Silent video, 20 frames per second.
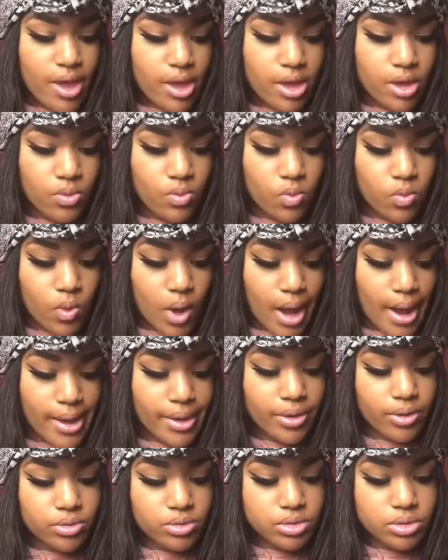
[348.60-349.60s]
Wet and
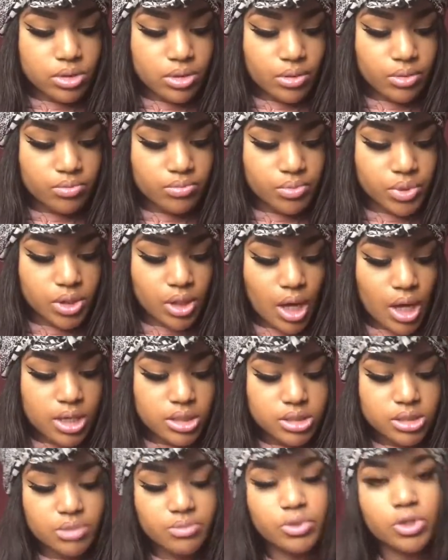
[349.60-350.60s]
Wild
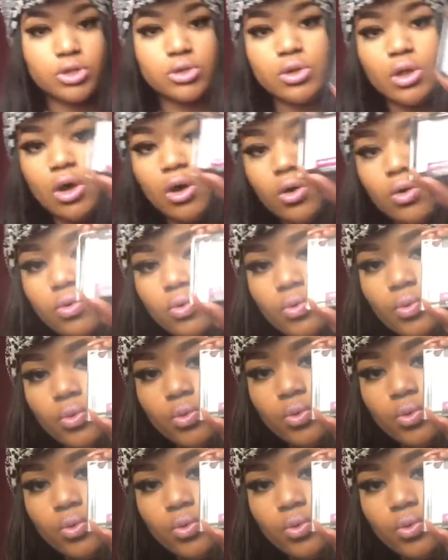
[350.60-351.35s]
Blossom Glow.